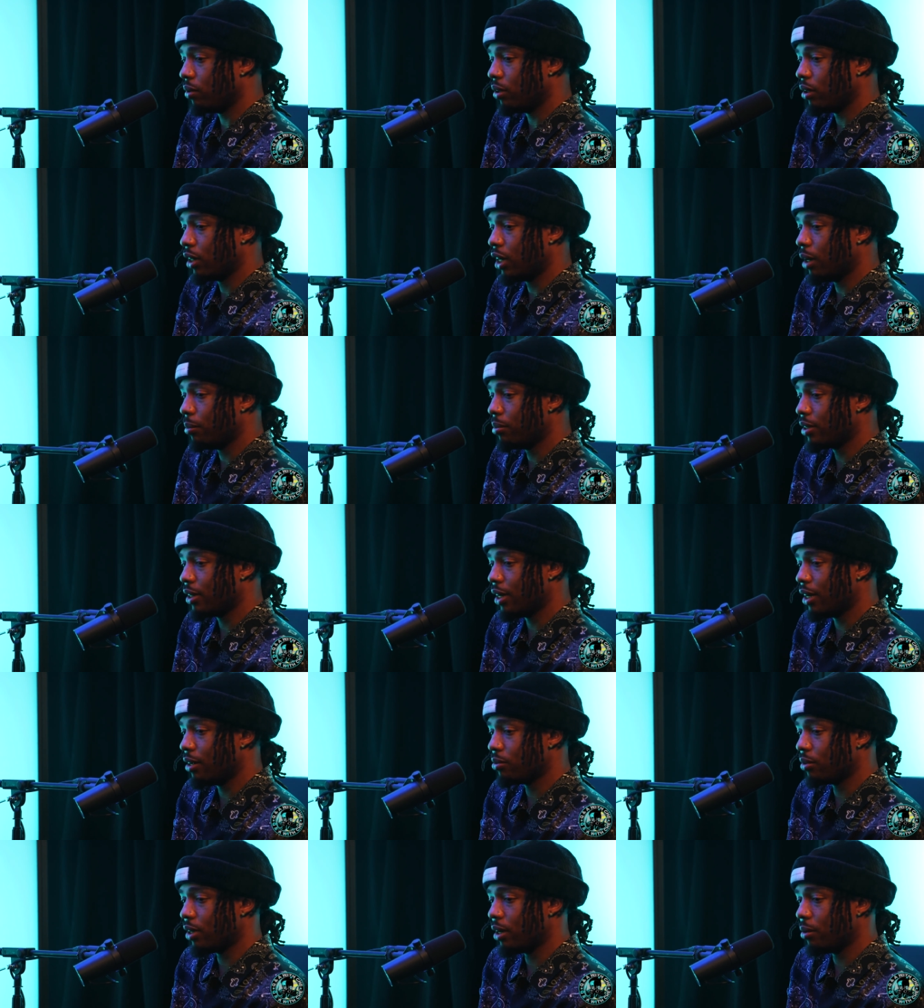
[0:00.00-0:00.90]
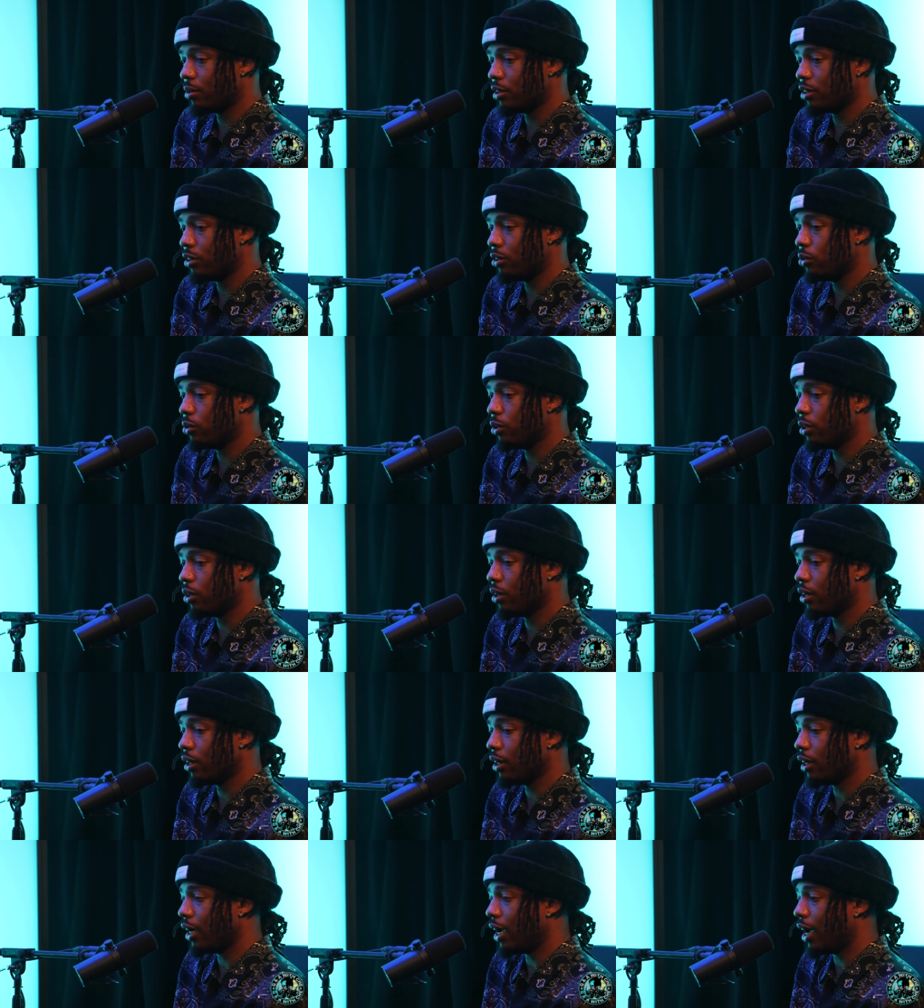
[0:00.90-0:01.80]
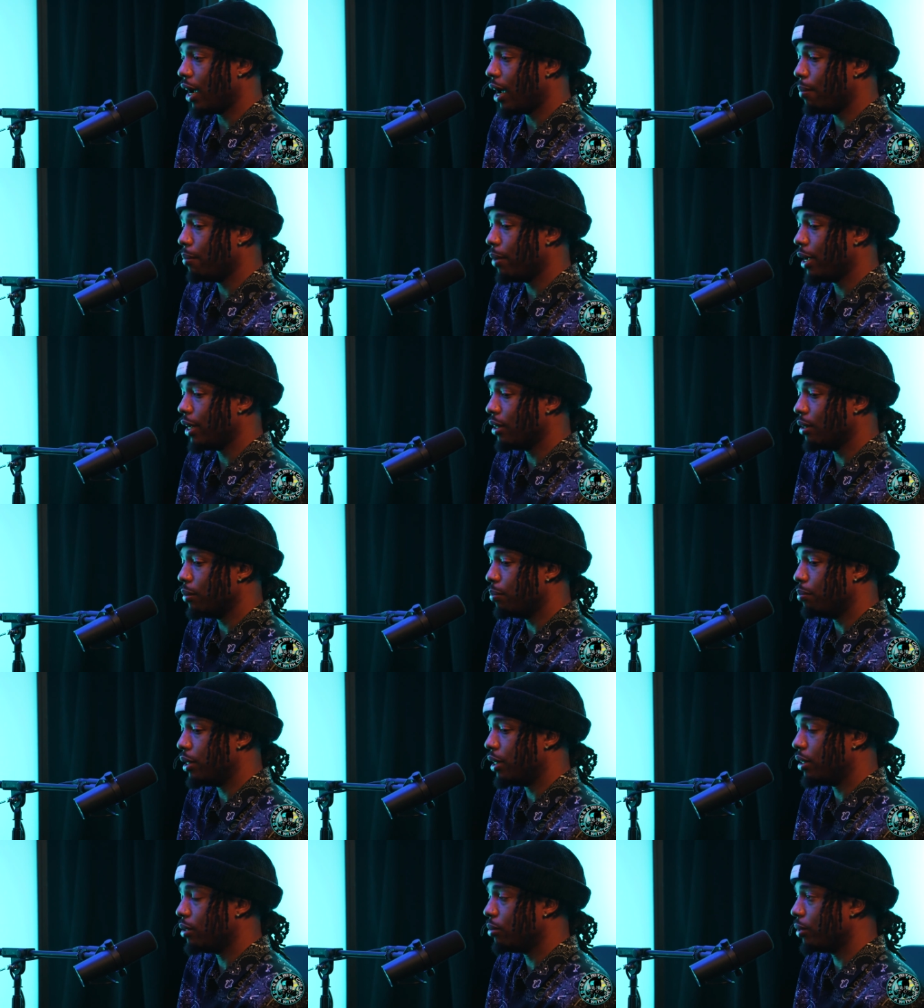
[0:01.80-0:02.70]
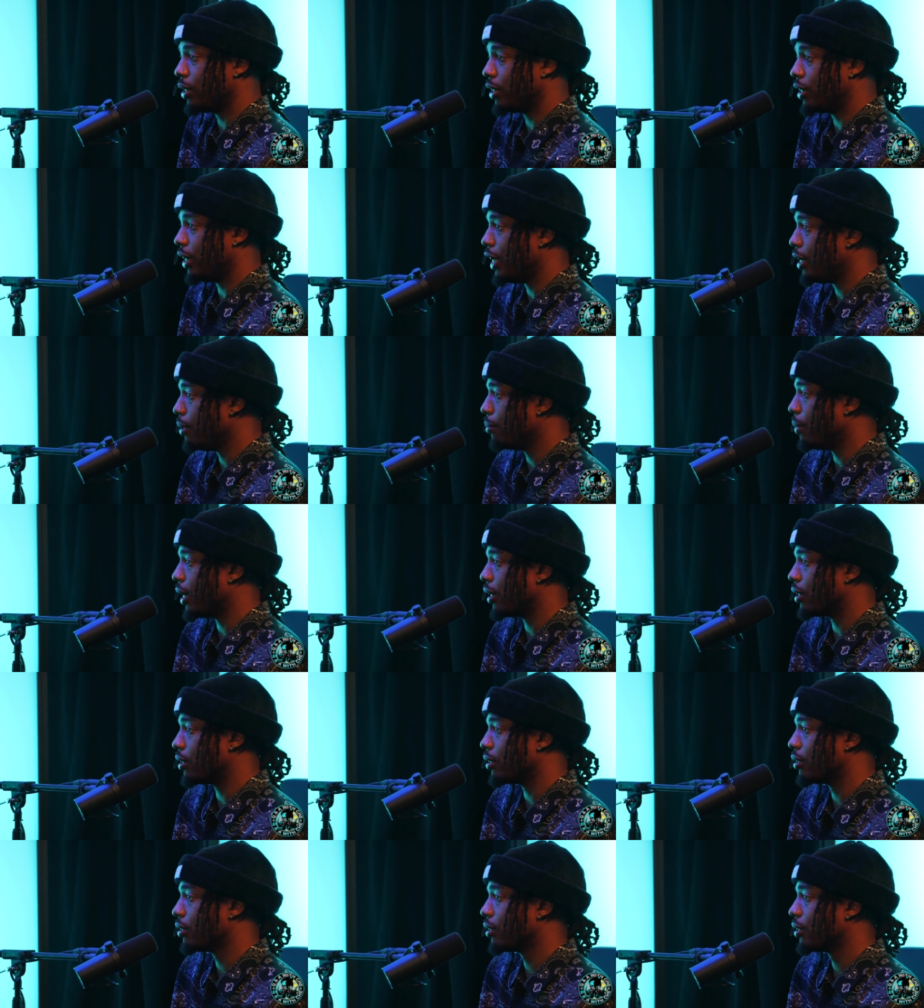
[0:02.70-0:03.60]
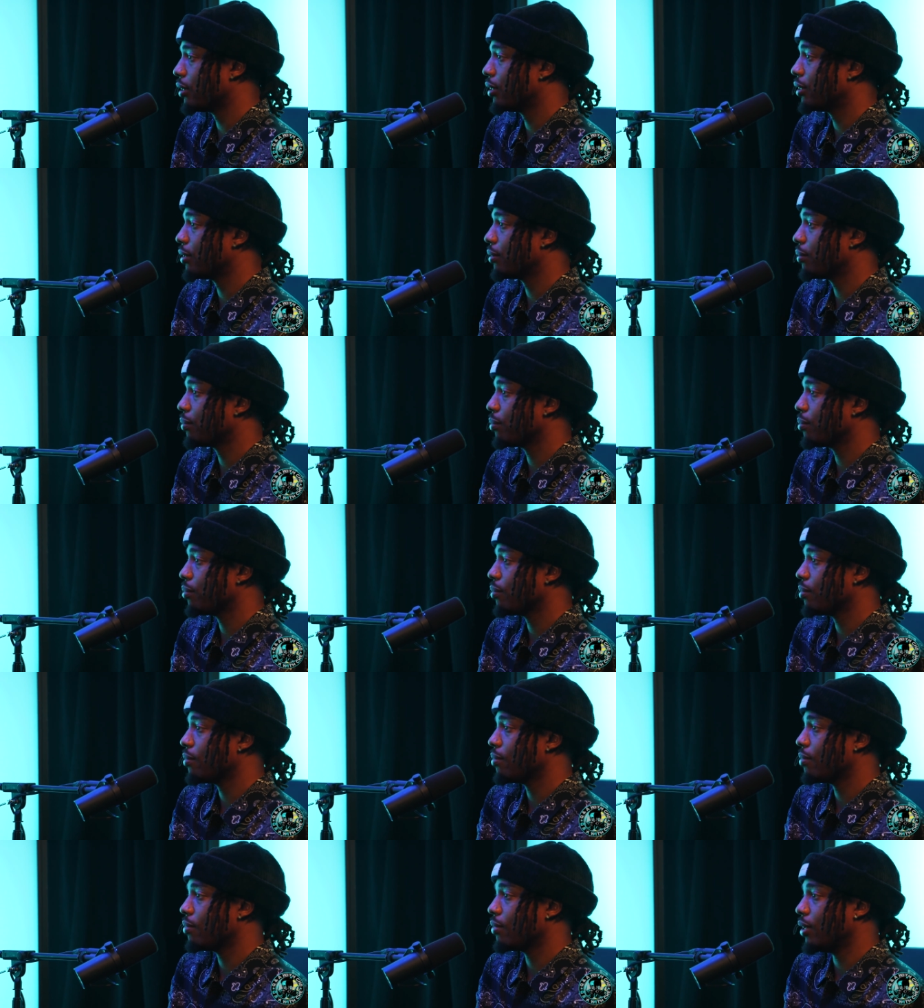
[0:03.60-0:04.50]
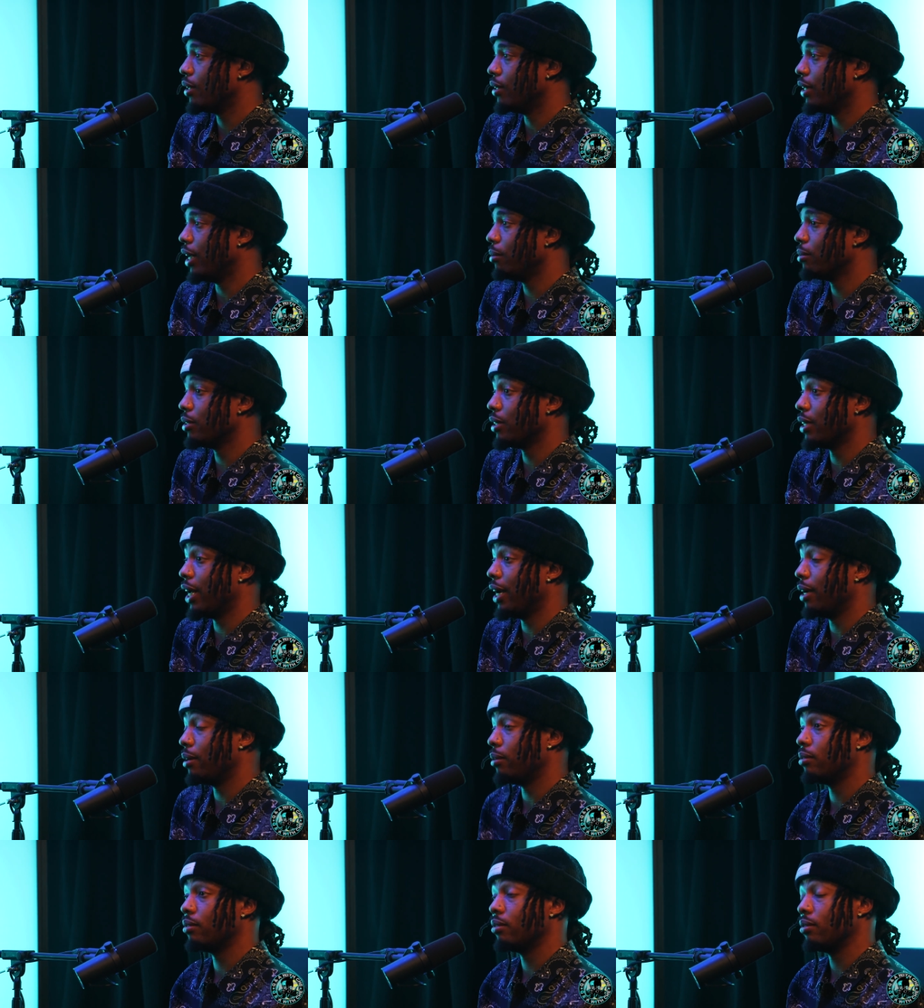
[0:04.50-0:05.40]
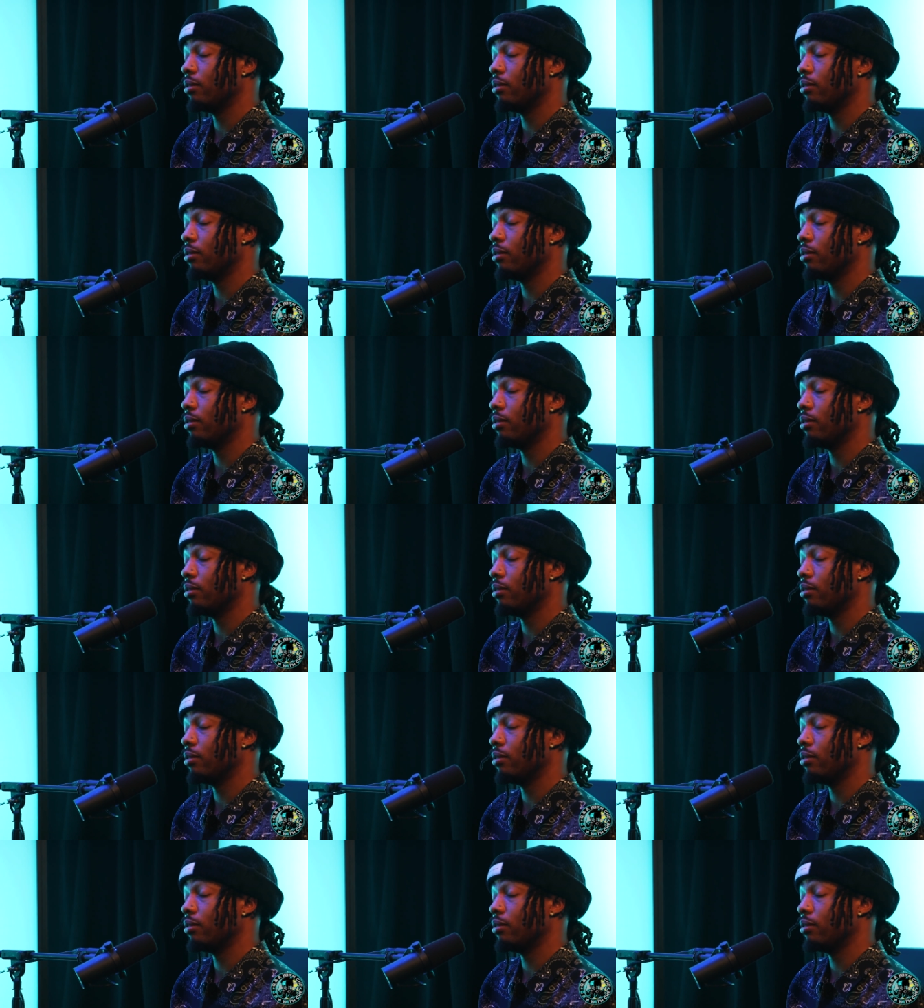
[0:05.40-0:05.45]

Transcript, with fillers: a couple times when I went to New York, I made a beat with the Heatmakerz they was like,